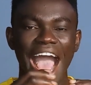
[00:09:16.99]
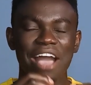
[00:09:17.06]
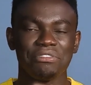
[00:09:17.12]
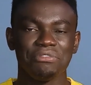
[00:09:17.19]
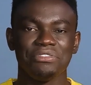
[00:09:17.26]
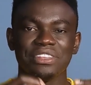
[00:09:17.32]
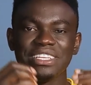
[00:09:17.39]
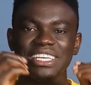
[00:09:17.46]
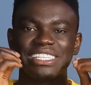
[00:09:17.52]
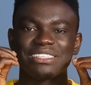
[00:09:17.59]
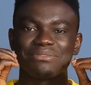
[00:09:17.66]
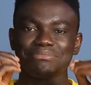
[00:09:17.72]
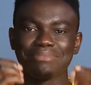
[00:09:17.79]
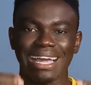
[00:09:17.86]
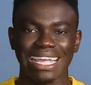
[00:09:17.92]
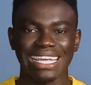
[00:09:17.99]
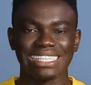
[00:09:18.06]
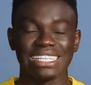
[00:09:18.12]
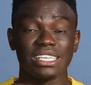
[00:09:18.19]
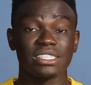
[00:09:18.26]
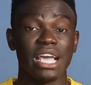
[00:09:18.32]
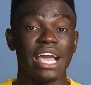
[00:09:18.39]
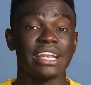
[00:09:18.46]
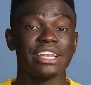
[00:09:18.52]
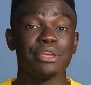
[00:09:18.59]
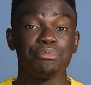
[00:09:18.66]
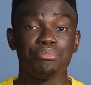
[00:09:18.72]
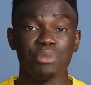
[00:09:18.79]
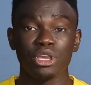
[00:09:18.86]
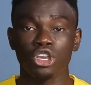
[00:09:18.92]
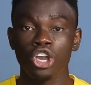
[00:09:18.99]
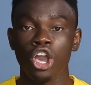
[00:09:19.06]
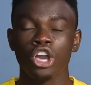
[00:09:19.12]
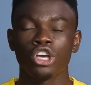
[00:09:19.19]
affiliate marketers and they make